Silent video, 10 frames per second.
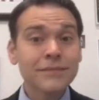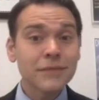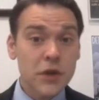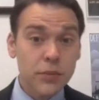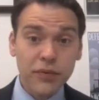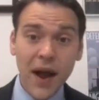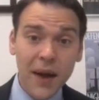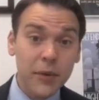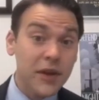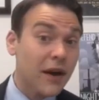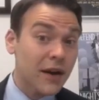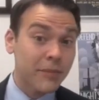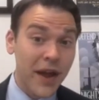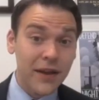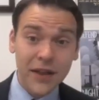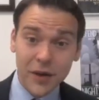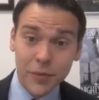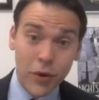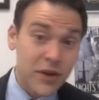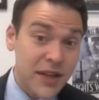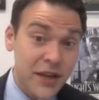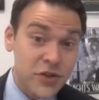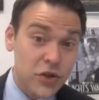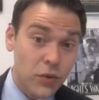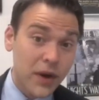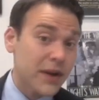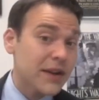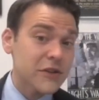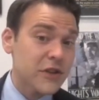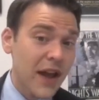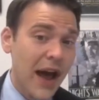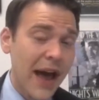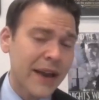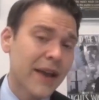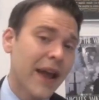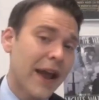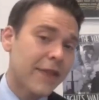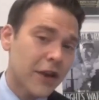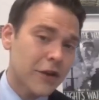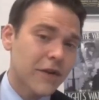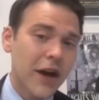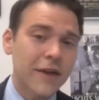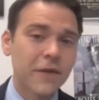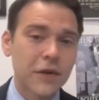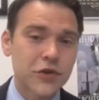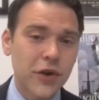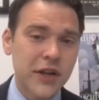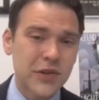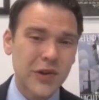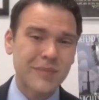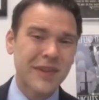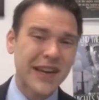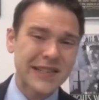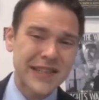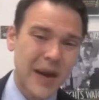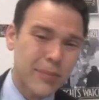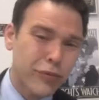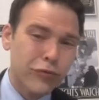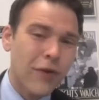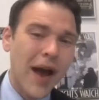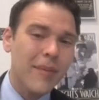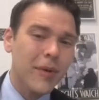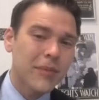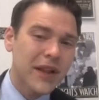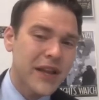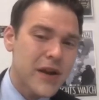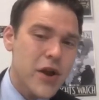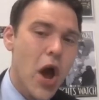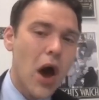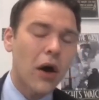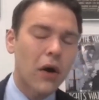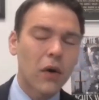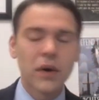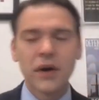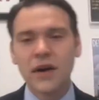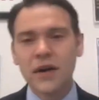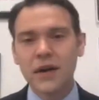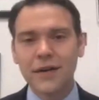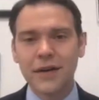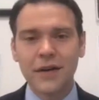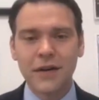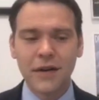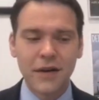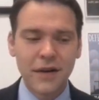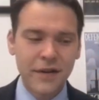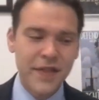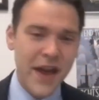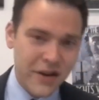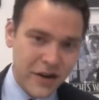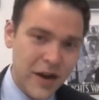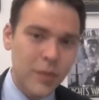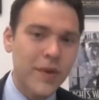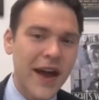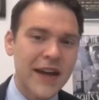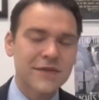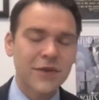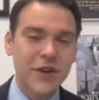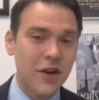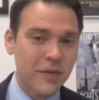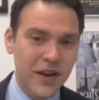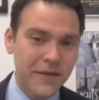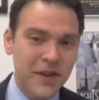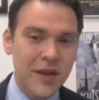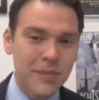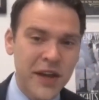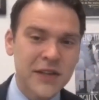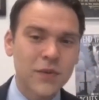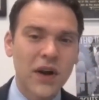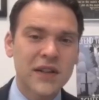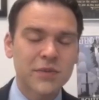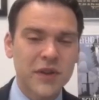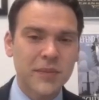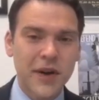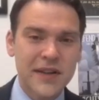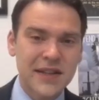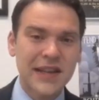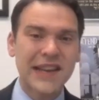you're probably going to pay a little more attention to what it is you got, and then you've got a full transcript because you probably know that you're going to be asked for it. If you get pinged once with the president,